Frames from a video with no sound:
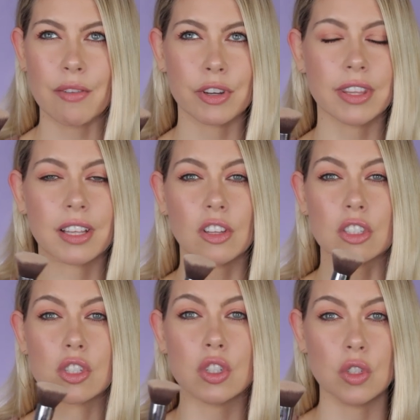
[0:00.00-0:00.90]
everything
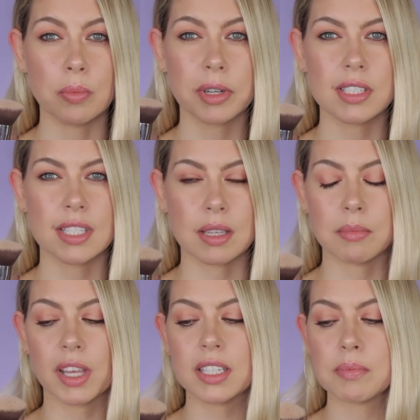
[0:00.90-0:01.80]
looks super
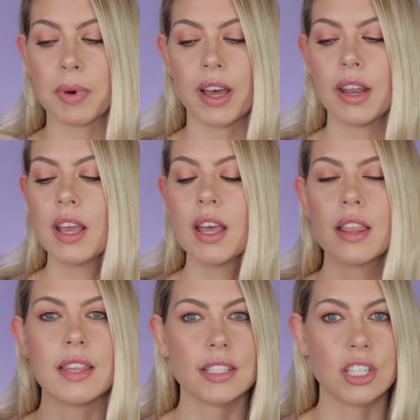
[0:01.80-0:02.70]
seamless, but
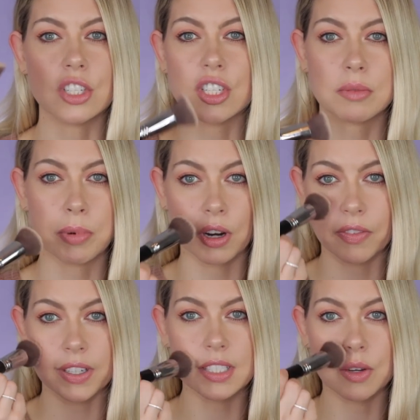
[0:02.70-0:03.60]
this is just
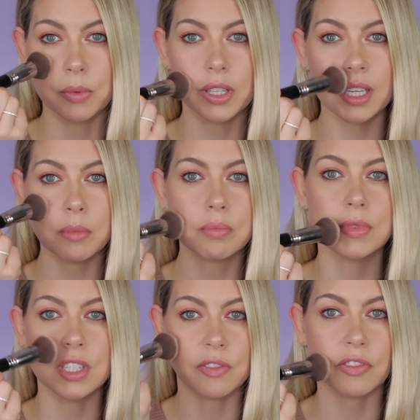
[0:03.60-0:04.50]
perfect. It really
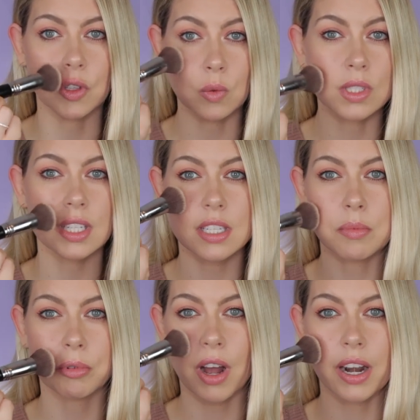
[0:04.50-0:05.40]
diffuses the
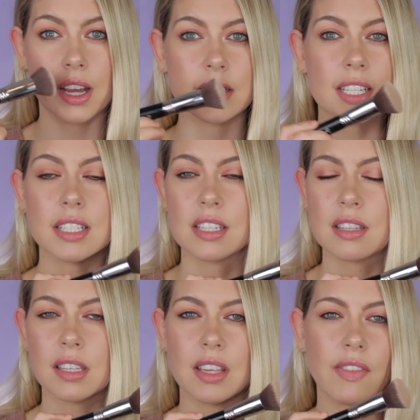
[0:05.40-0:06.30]
product. It
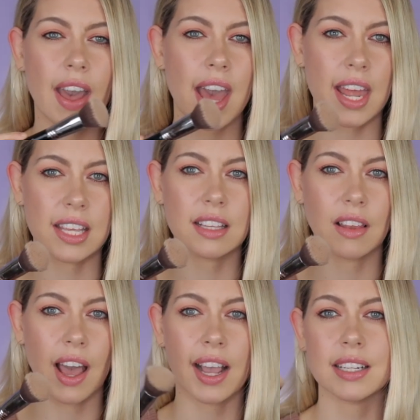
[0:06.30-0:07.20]
doesn't leave any
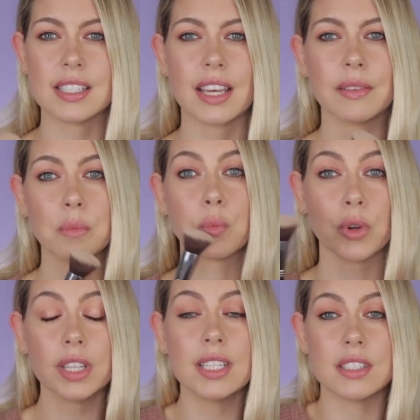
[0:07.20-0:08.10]
lines. It
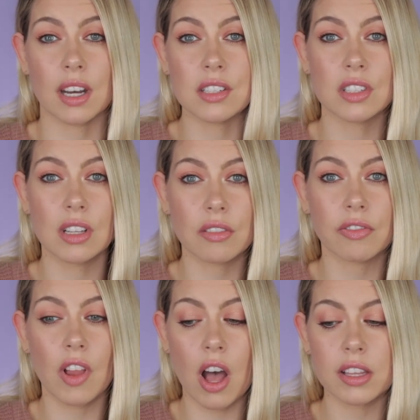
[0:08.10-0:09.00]
really does look
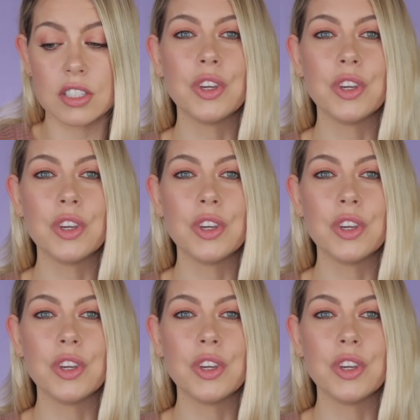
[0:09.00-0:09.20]
flawless.